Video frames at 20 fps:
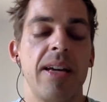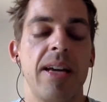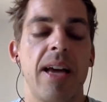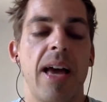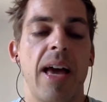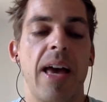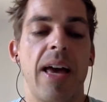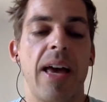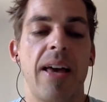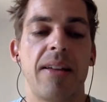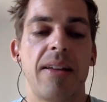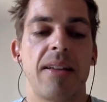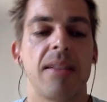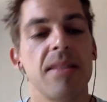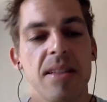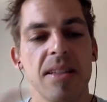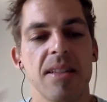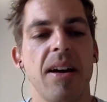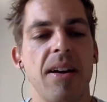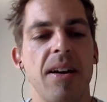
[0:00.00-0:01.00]
And
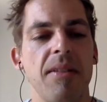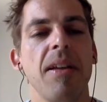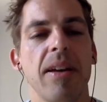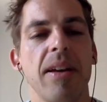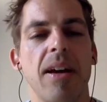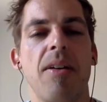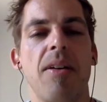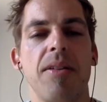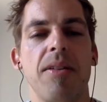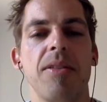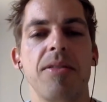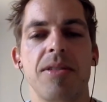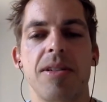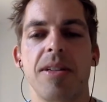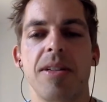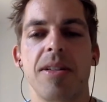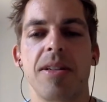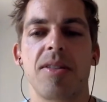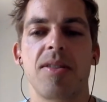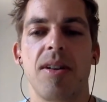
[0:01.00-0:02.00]
this is kind of like how you usually
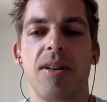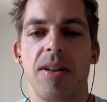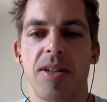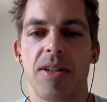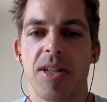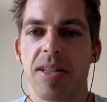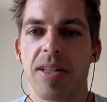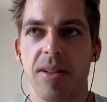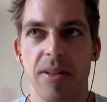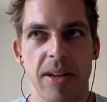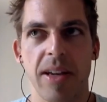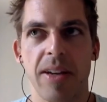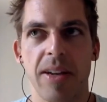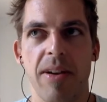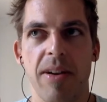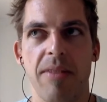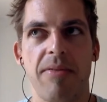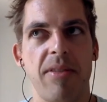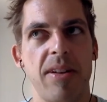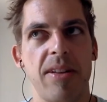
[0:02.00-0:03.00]
start, just looking at
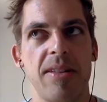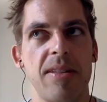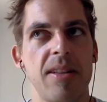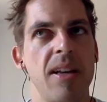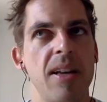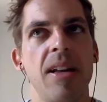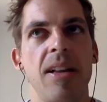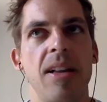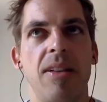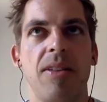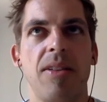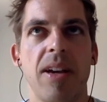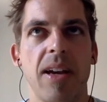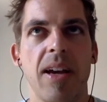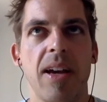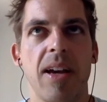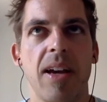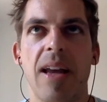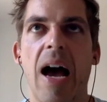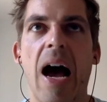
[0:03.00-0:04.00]
reference, looking
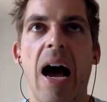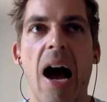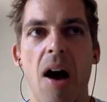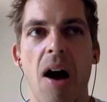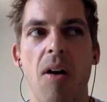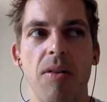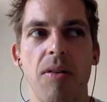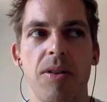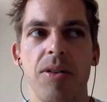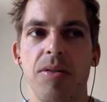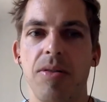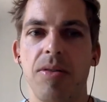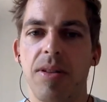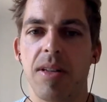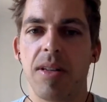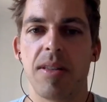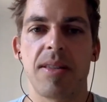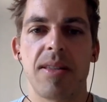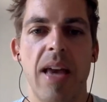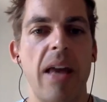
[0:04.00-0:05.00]
at how do
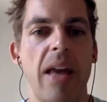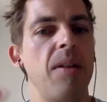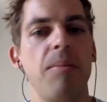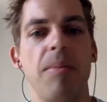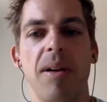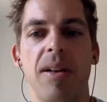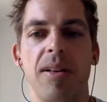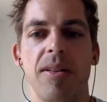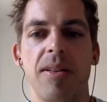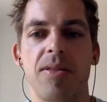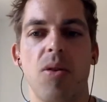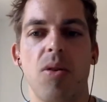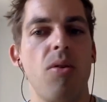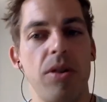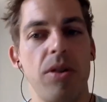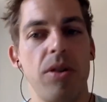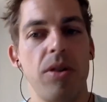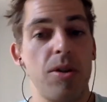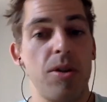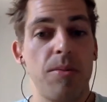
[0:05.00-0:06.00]
these animals or
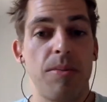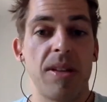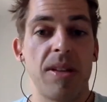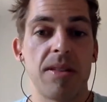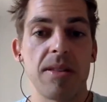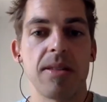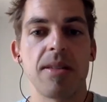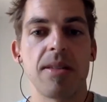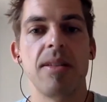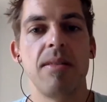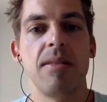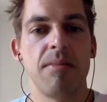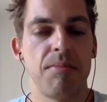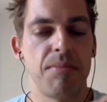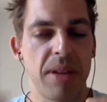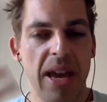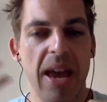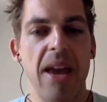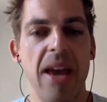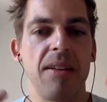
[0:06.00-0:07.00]
humans
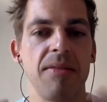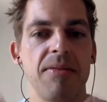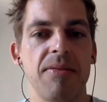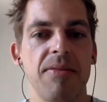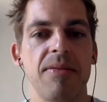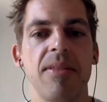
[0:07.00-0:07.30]
behave,